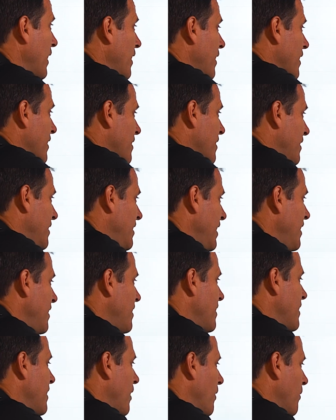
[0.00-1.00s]
this
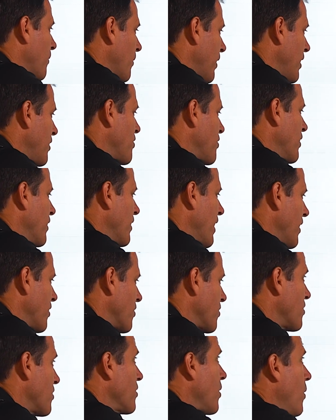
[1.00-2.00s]
deceleration, that
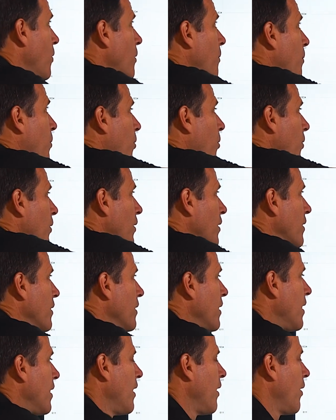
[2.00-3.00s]
is so
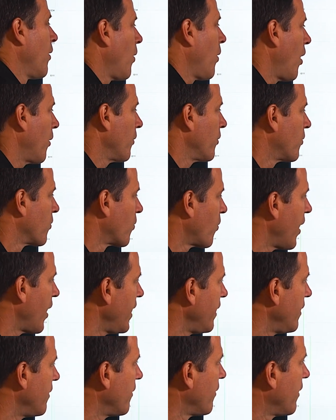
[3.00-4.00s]
important on
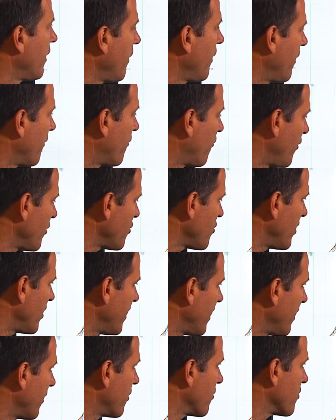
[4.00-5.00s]
great efficient
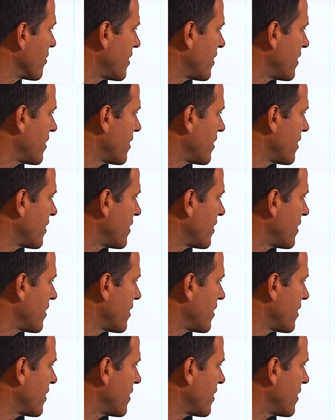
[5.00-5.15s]
hitters